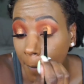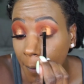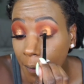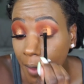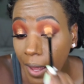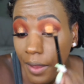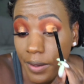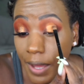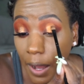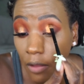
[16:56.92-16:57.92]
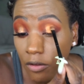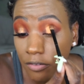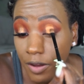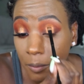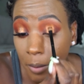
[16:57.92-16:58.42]
And then now the
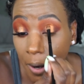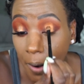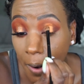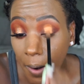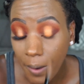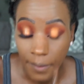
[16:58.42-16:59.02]
fun part.